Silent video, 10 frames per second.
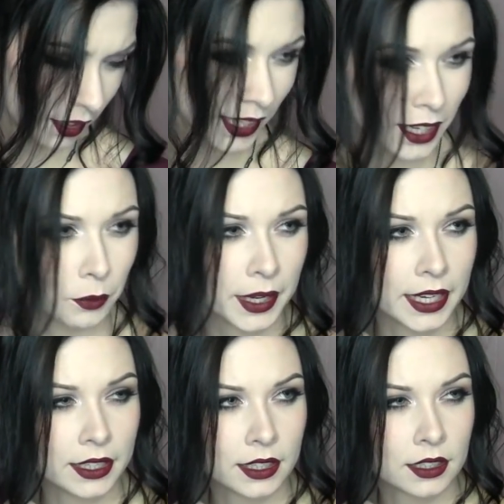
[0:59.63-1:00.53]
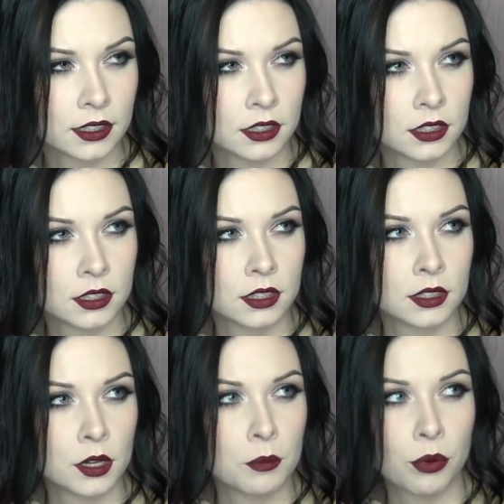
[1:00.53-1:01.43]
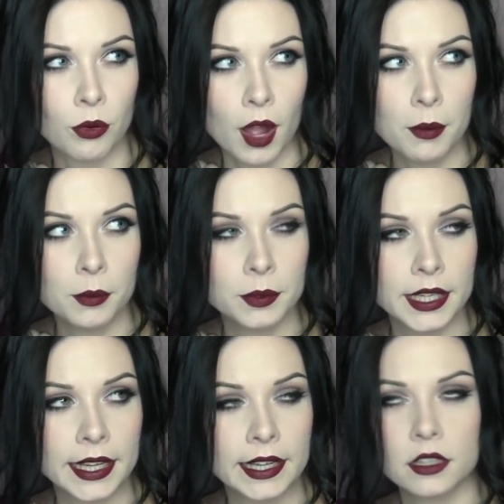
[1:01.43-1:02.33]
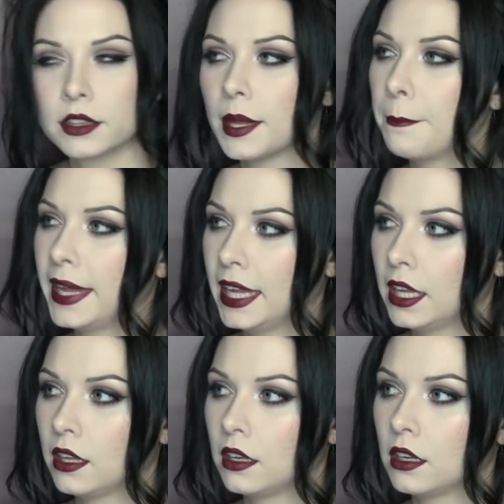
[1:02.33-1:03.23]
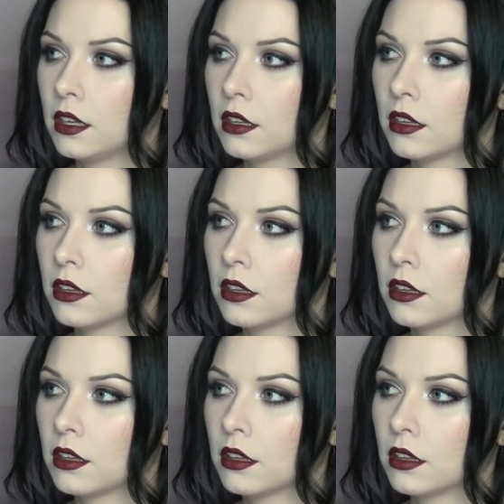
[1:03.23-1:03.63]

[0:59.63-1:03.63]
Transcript: a liquid, probably the pen,